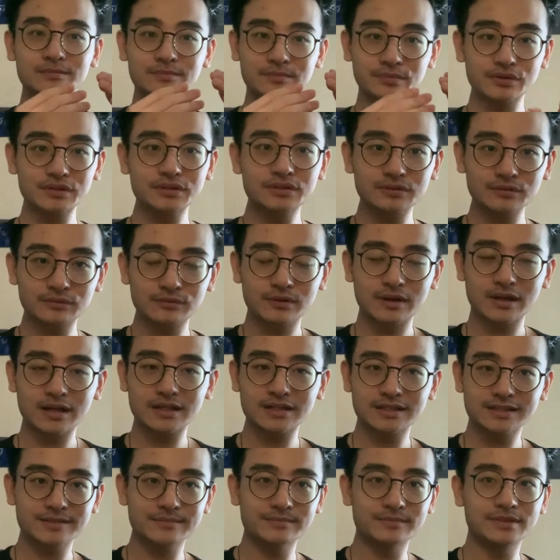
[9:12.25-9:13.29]
a person who
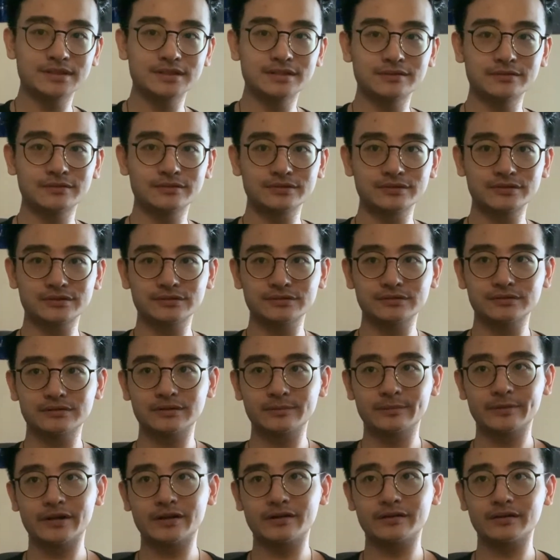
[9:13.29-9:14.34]
asked me also
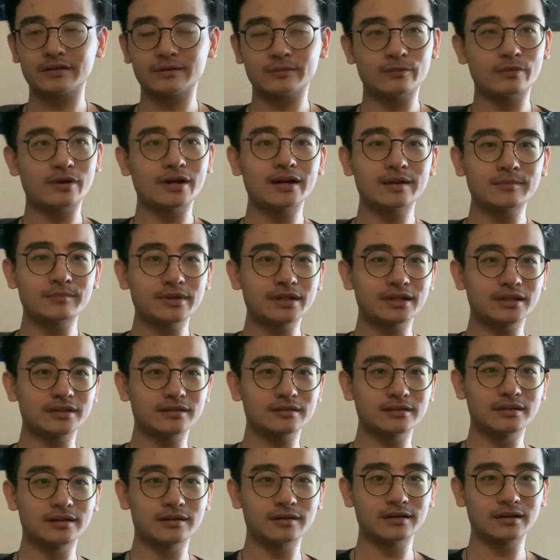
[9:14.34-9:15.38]
about why I make
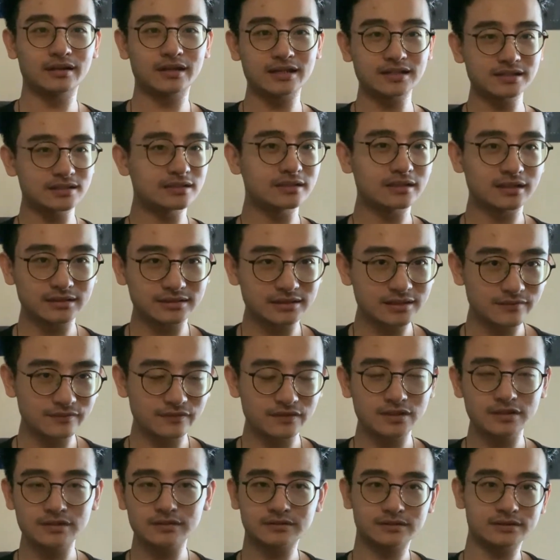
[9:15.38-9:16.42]
the Casey Neistat
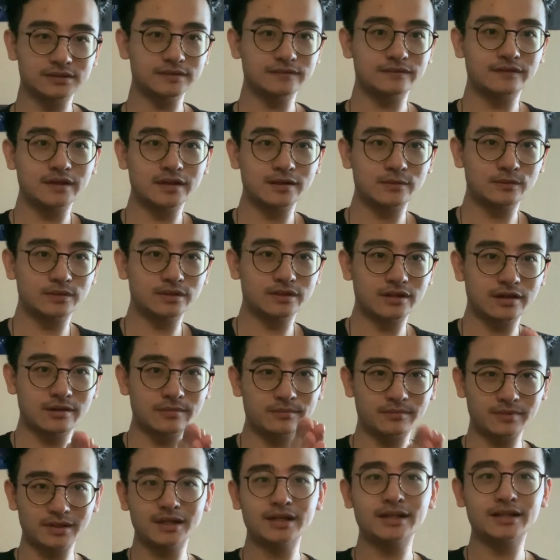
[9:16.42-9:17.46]
videos if they were
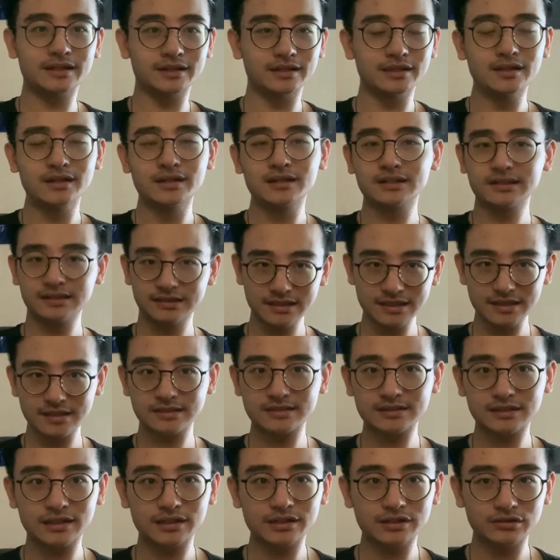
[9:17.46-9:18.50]
not mine.
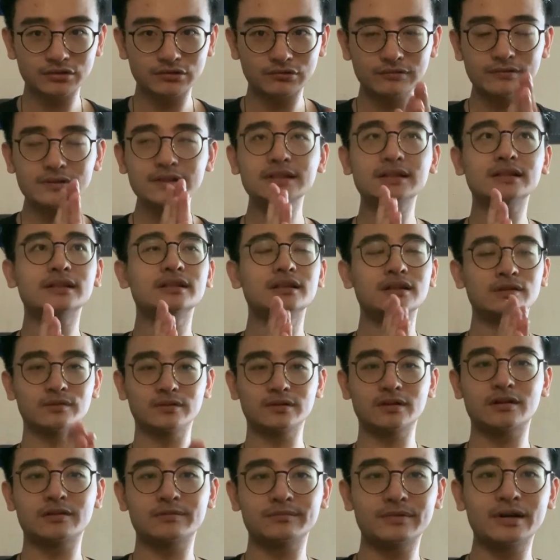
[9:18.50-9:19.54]
Yes, I agree, they were
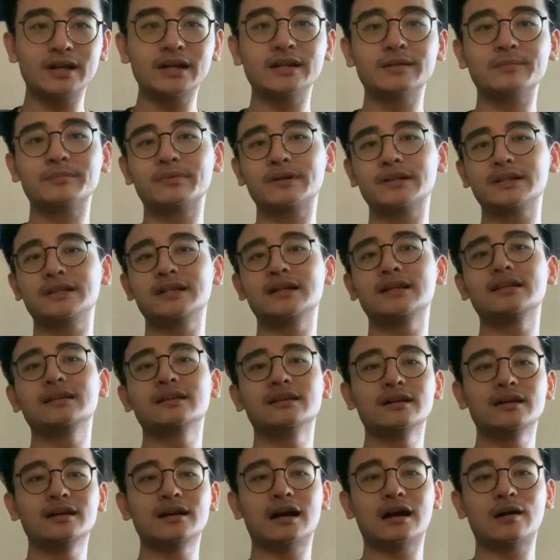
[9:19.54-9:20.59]
not mine, but then
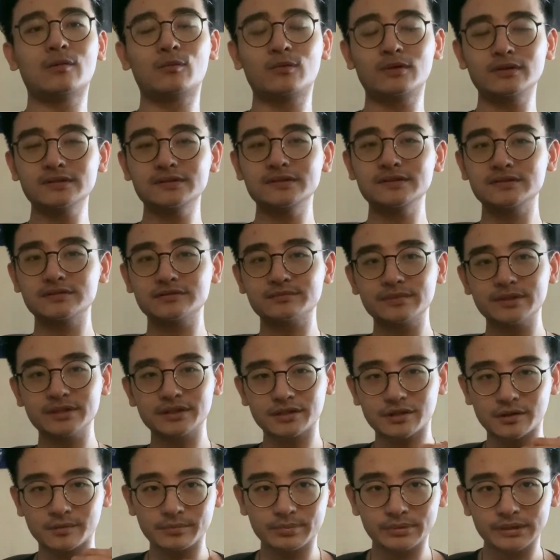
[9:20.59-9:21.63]
I wanted to make a
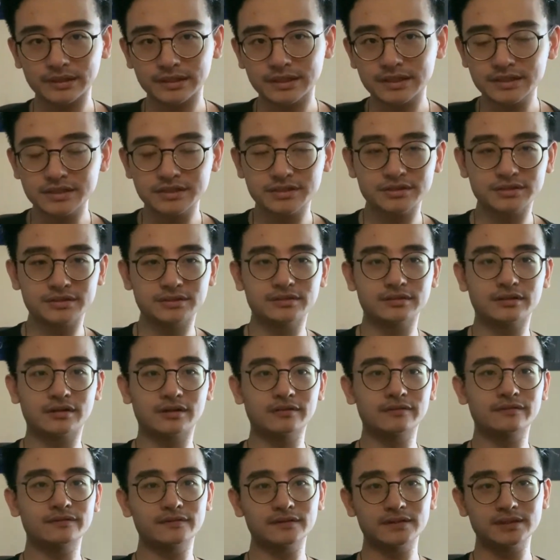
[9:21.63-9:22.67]
compilation
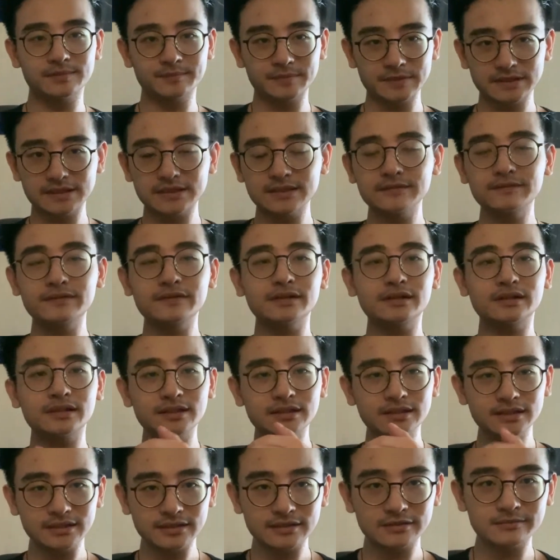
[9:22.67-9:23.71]
of
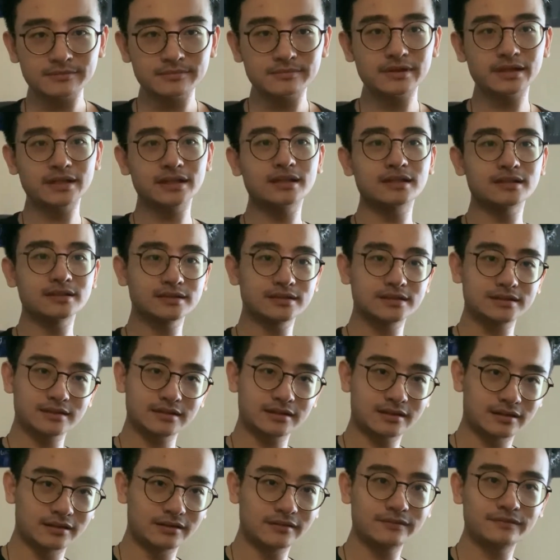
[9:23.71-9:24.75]
specifically him making
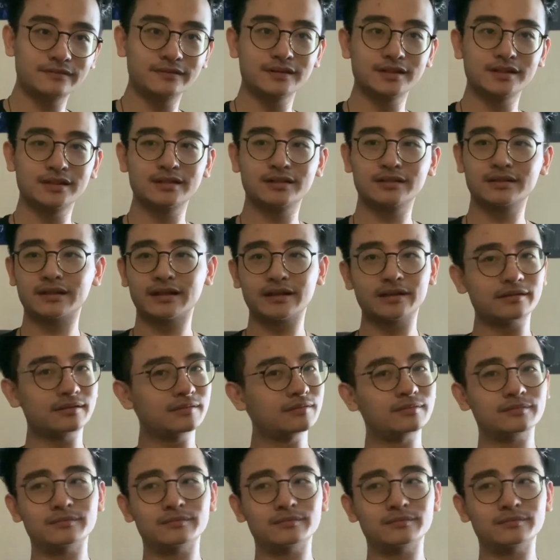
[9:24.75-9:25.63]
stuff, like